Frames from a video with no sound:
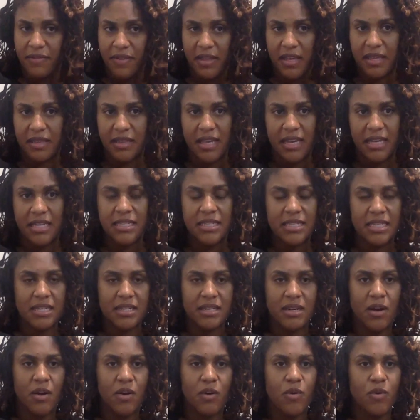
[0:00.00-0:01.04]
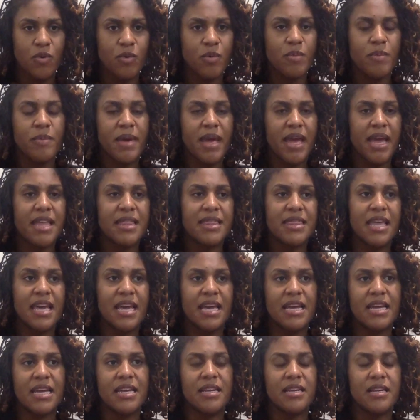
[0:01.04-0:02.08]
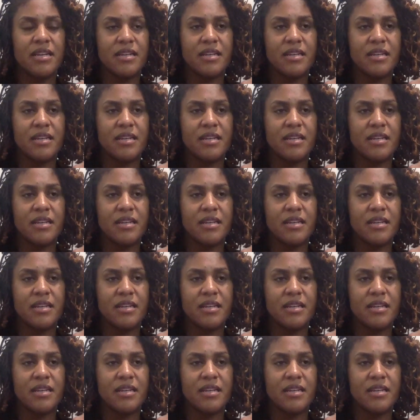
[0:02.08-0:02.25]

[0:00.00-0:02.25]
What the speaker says: that they send home and they